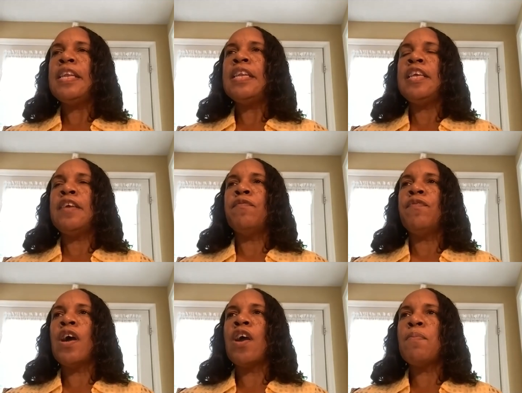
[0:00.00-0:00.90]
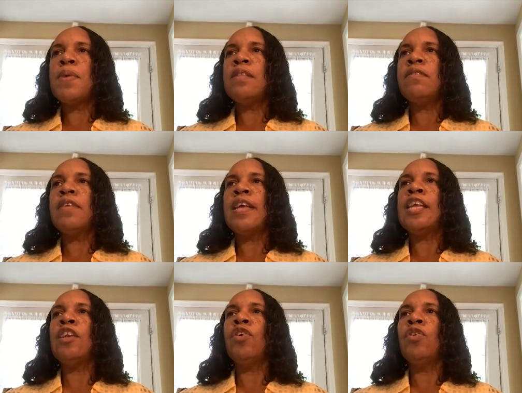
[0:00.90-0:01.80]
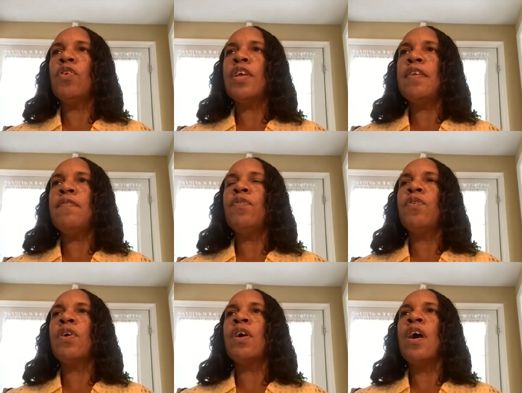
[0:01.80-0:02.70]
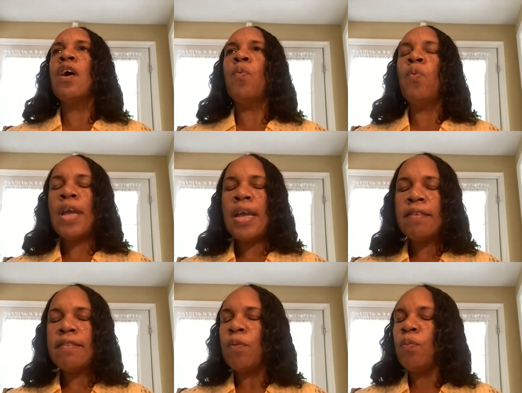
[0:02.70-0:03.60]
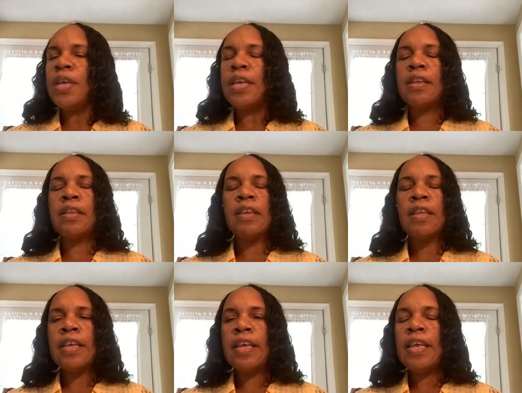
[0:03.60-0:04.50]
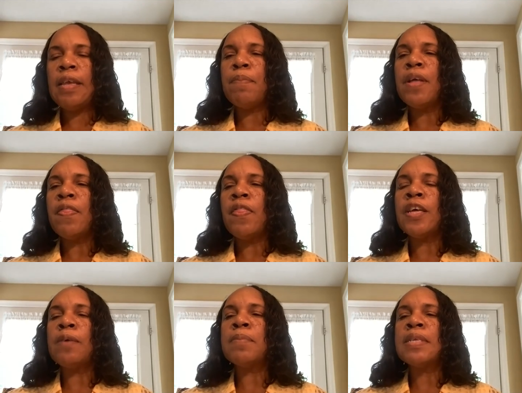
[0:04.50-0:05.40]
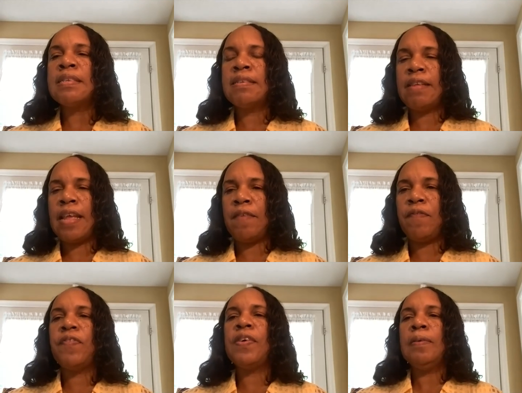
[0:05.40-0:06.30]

in the environments and looking for ways that we can keep them safe.